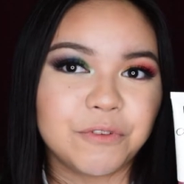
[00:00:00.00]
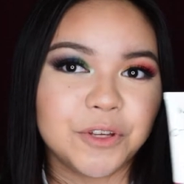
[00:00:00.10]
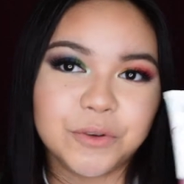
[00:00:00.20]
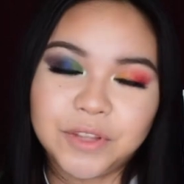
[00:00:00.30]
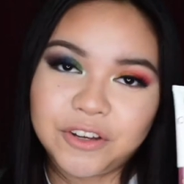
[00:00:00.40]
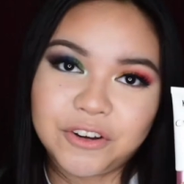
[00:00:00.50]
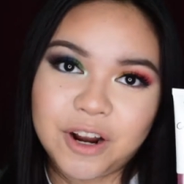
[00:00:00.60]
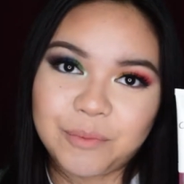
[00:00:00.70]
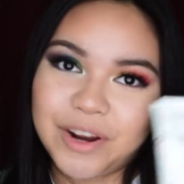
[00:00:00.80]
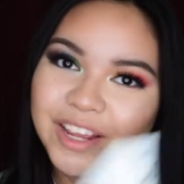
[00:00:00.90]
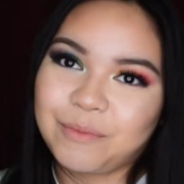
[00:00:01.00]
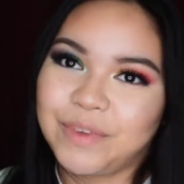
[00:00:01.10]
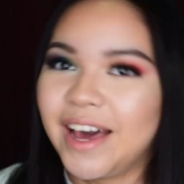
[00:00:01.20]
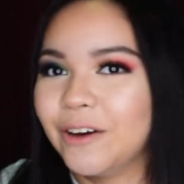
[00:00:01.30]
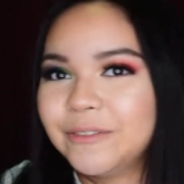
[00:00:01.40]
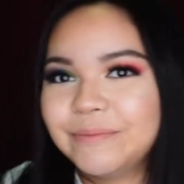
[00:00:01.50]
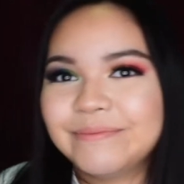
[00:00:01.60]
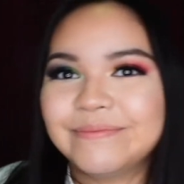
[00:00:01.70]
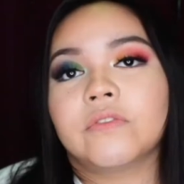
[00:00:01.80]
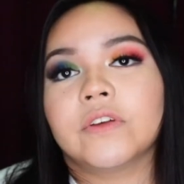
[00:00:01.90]
for you that you're not breaking me out.
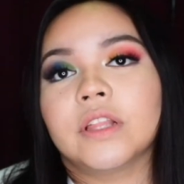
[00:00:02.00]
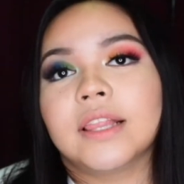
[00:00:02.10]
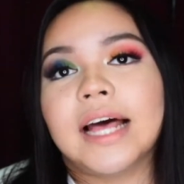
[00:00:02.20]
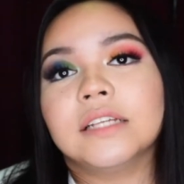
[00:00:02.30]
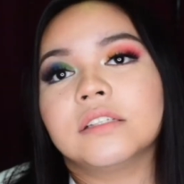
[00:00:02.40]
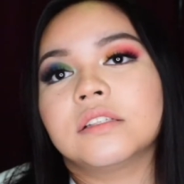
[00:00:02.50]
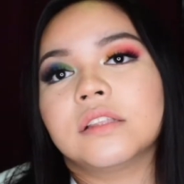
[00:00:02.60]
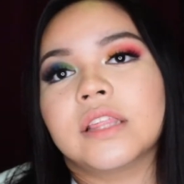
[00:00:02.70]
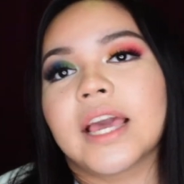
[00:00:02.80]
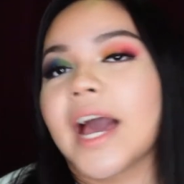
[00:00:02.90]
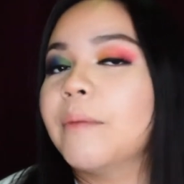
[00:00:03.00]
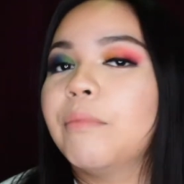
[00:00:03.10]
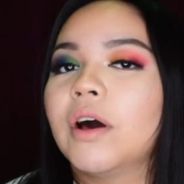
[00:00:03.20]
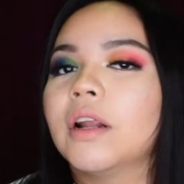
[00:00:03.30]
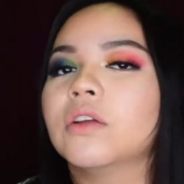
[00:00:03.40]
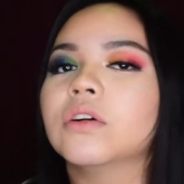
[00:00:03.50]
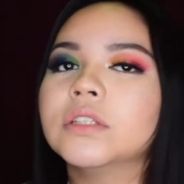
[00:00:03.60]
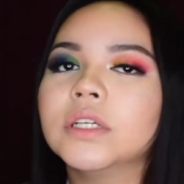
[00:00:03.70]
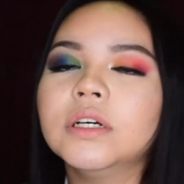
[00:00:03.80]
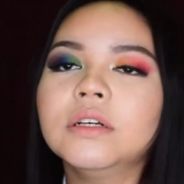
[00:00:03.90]
For the last thing I bought at
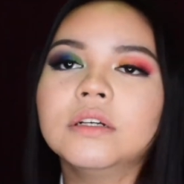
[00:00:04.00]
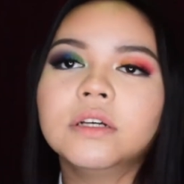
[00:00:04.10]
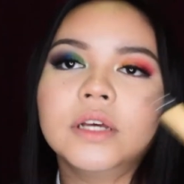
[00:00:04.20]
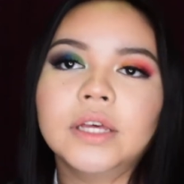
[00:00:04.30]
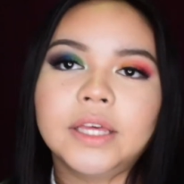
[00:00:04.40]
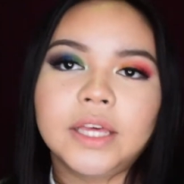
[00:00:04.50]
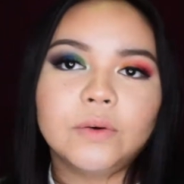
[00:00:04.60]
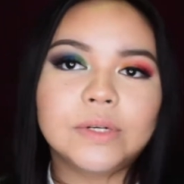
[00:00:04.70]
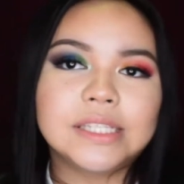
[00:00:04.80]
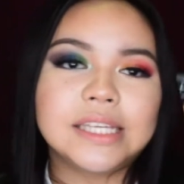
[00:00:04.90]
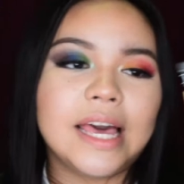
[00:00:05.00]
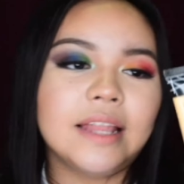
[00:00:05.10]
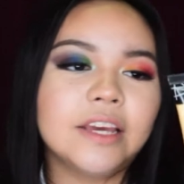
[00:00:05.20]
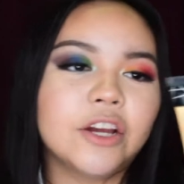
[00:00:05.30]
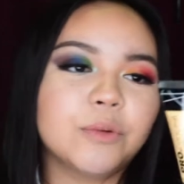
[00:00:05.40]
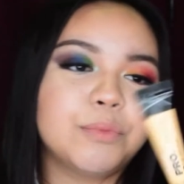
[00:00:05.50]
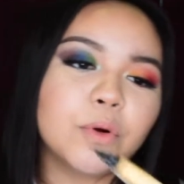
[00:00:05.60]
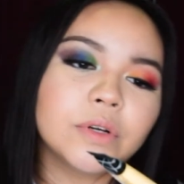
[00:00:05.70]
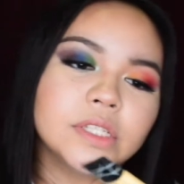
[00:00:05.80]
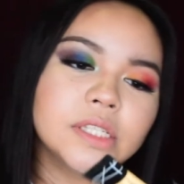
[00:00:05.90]
Ulta, it was the Girl
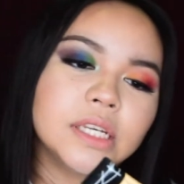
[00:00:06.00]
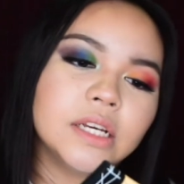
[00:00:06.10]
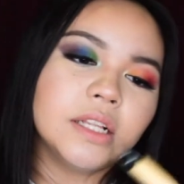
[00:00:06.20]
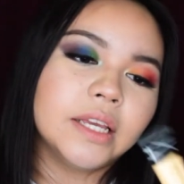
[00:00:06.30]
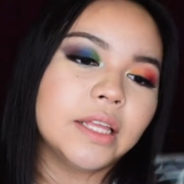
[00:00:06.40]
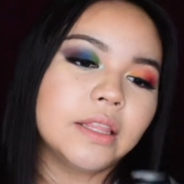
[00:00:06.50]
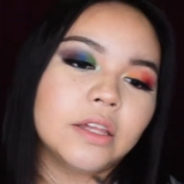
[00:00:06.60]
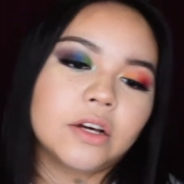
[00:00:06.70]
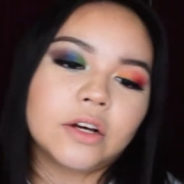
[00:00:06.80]
Pro Conceal in the